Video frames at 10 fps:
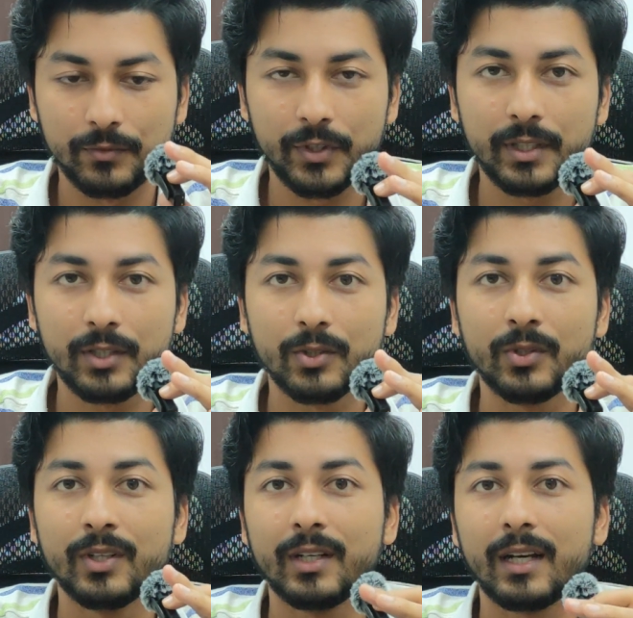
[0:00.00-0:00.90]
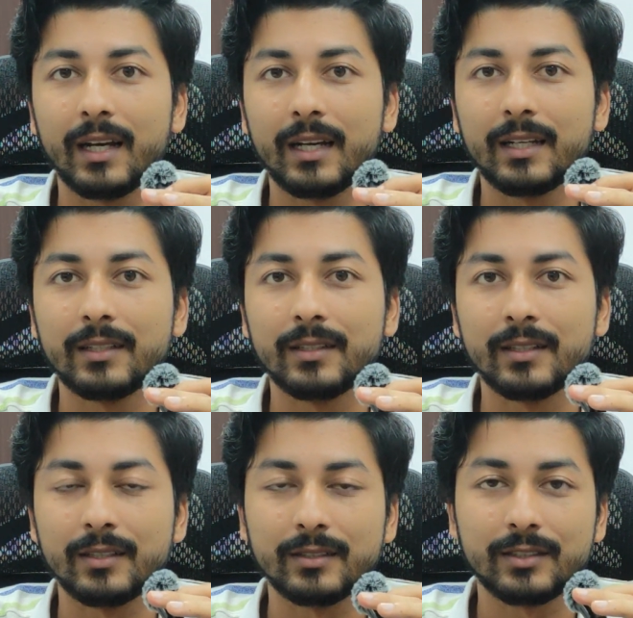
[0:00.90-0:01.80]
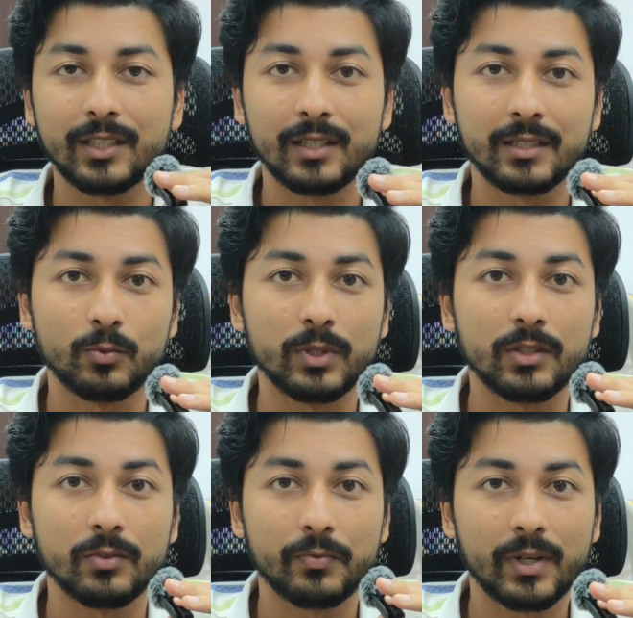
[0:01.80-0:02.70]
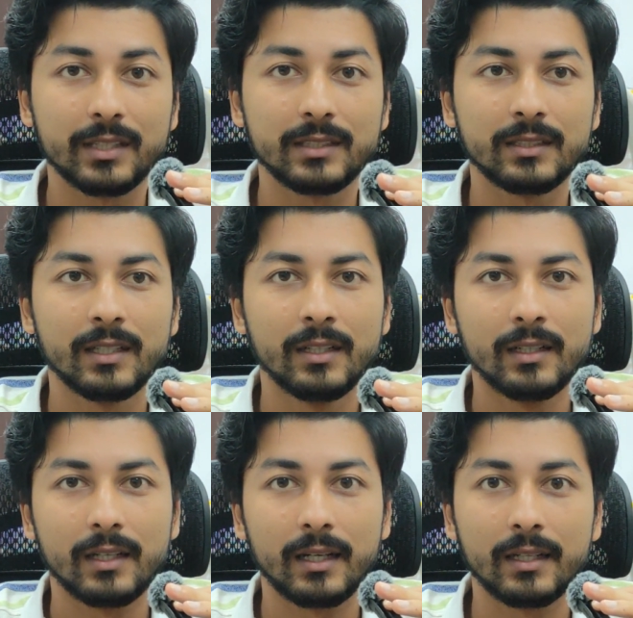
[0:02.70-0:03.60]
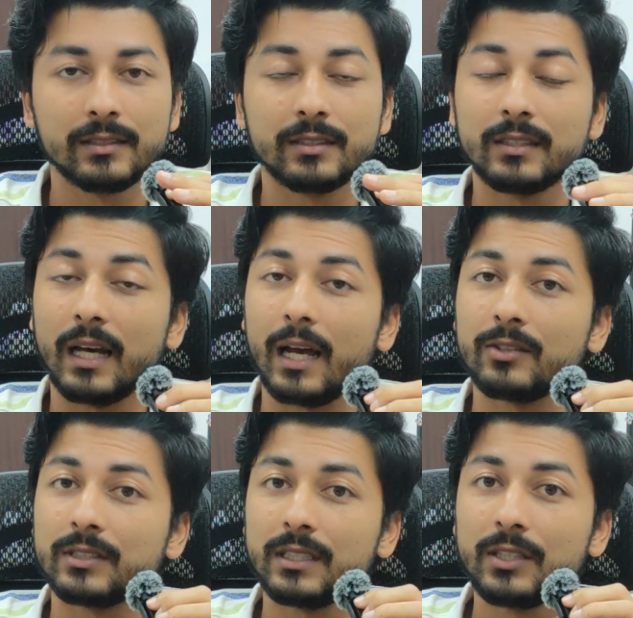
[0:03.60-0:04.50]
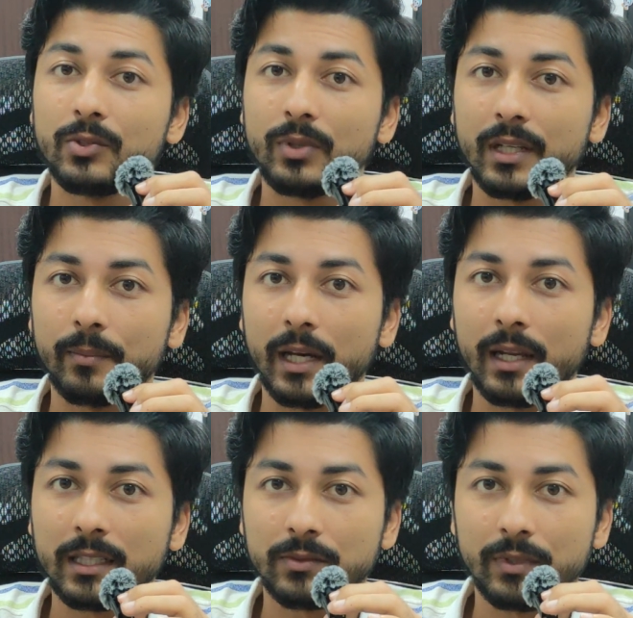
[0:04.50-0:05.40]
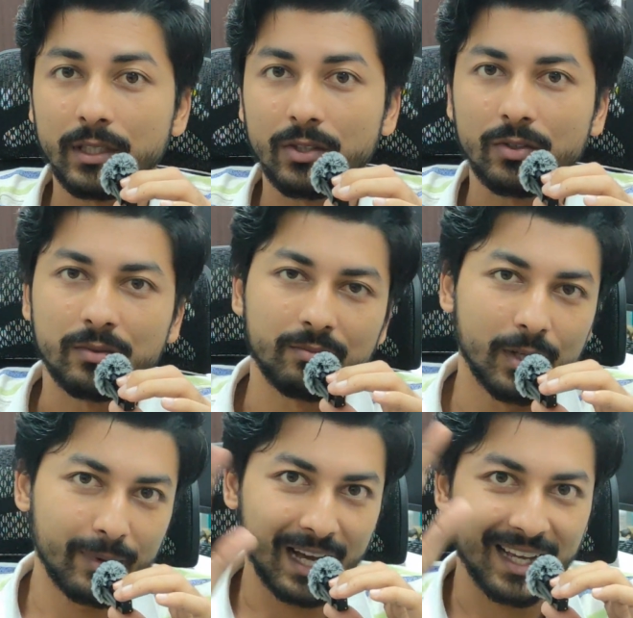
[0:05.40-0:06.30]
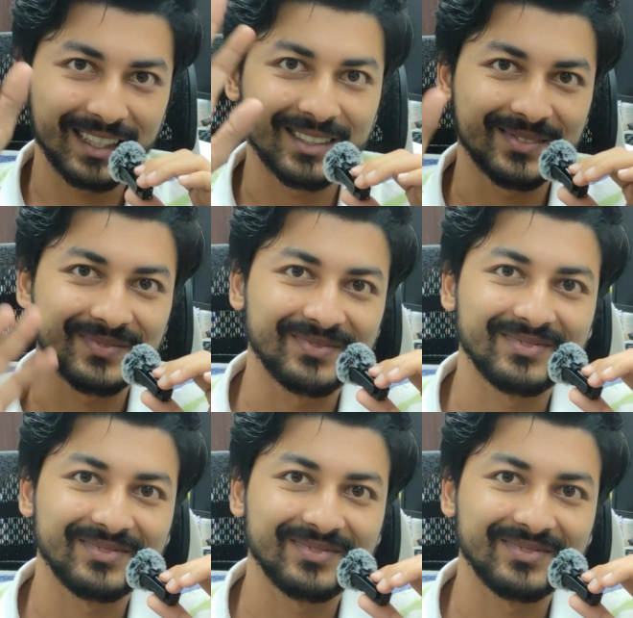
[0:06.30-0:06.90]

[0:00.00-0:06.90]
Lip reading: video and share it with your friends. And I'll see you in my next video. Bye-bye.